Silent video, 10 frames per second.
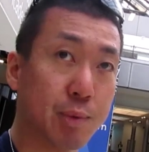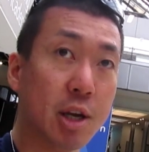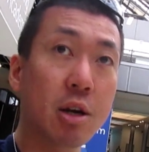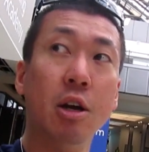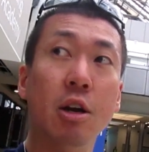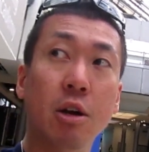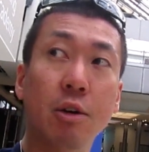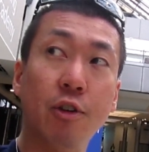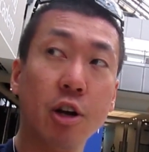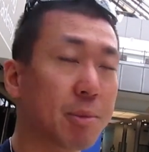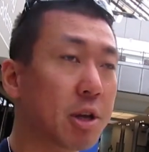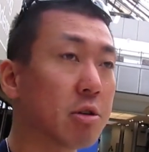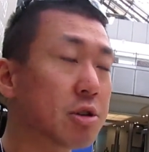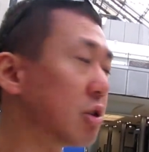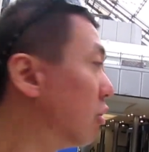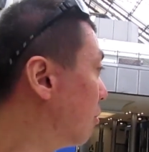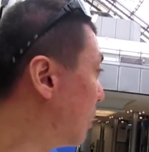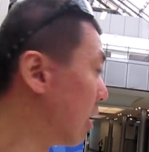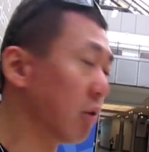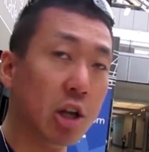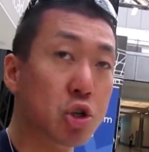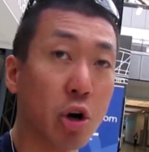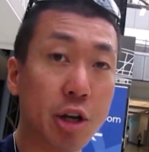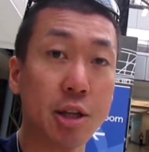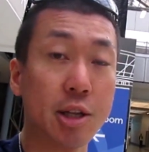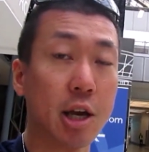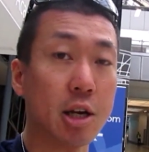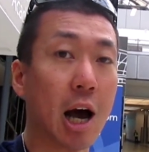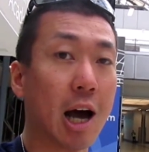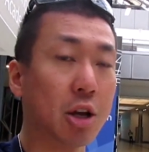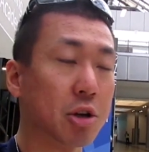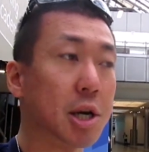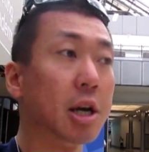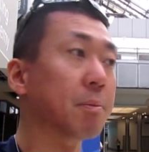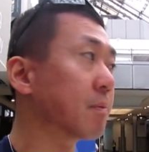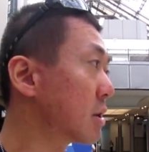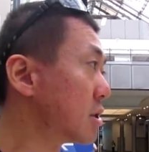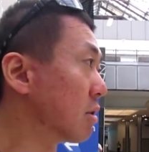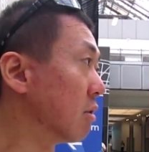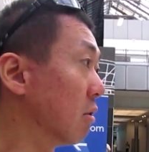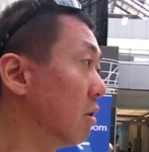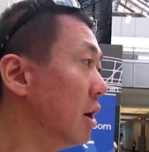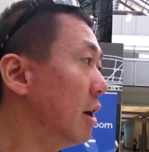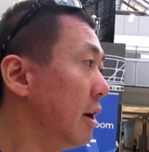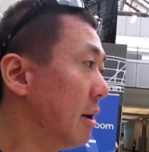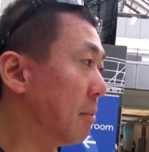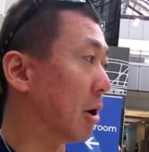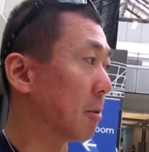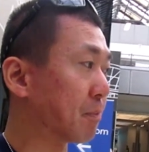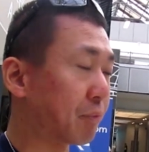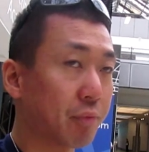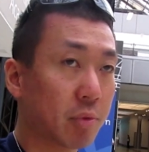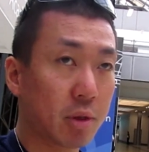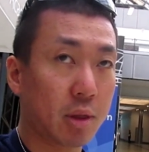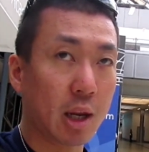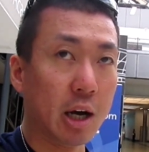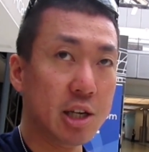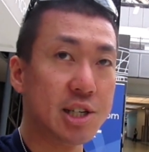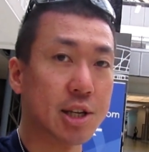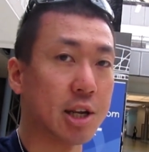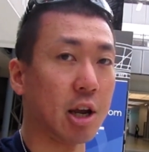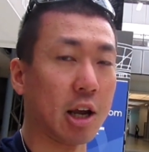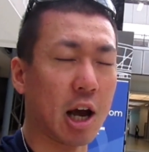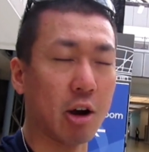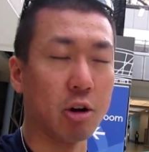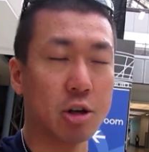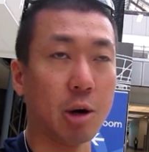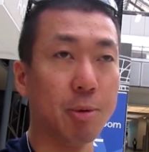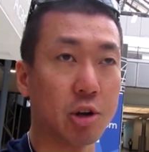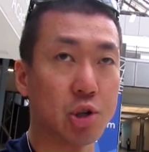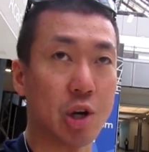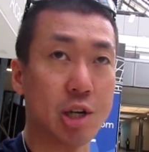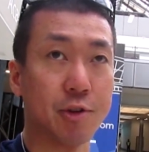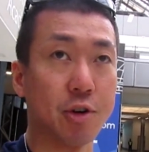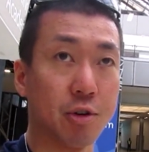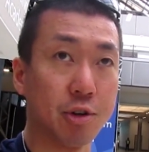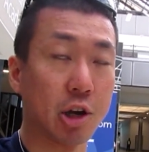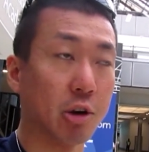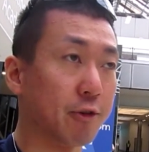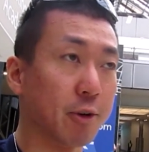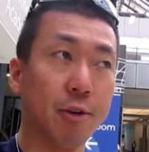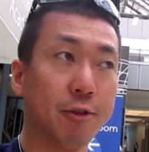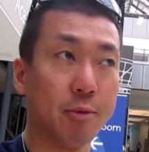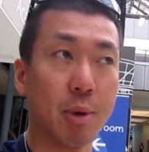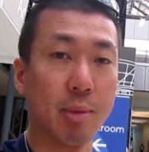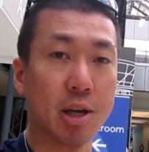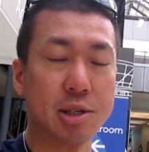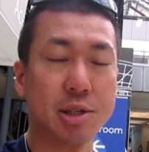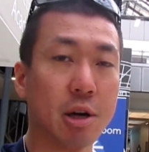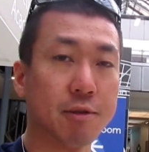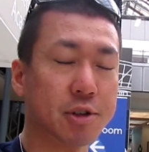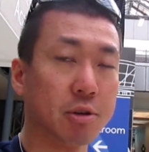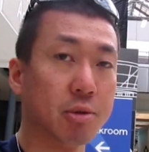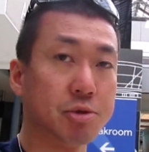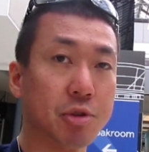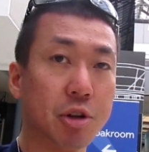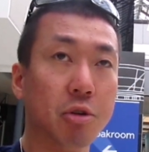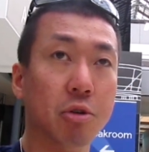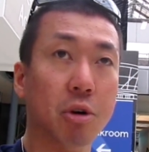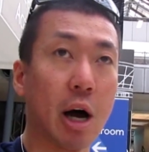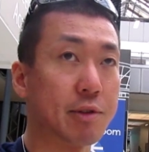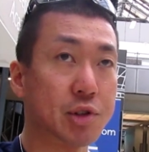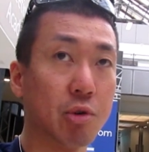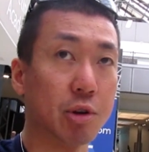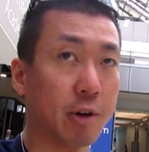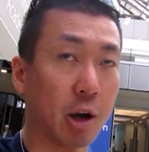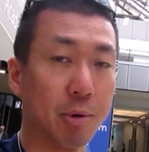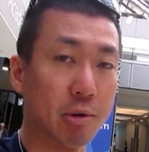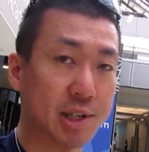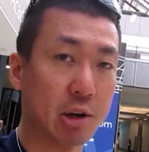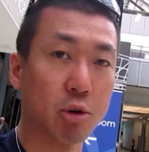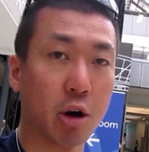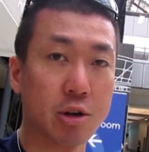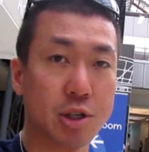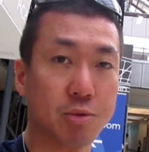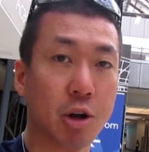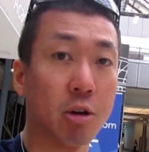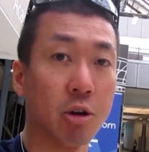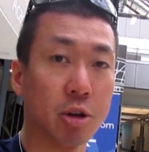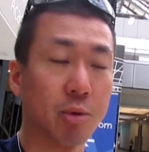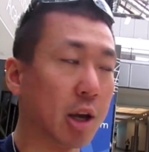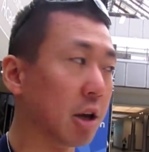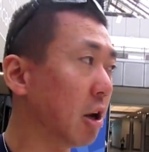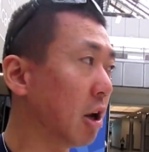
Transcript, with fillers: me for coming here so but I really enjoyed it today I had a good time so but at least I did. I, got a couple of good trades for you go for from my mates and stuff, so that was really cool. I sold a couple of single cards as well along the way,